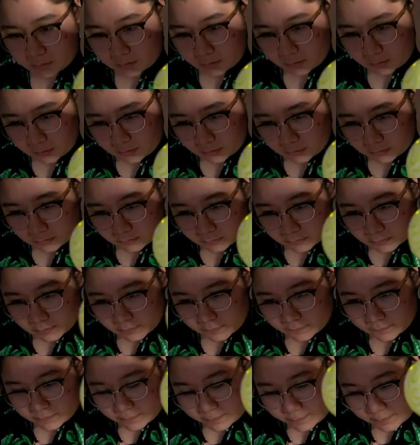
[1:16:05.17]
All
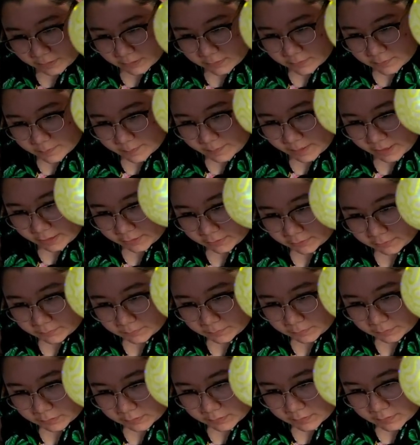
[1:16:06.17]
of the base pattern
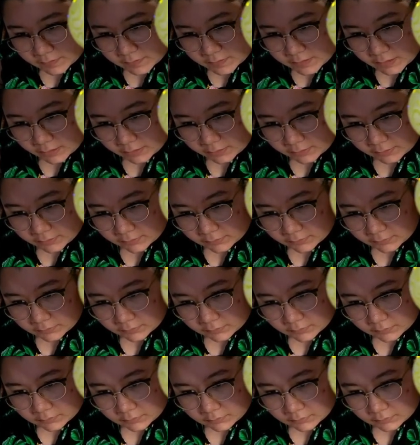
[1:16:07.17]
work is done.
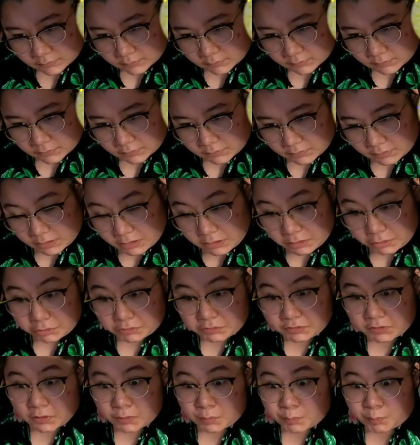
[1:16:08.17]
It
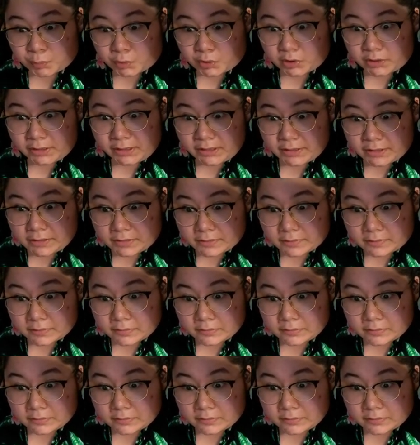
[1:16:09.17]
looks like a brain.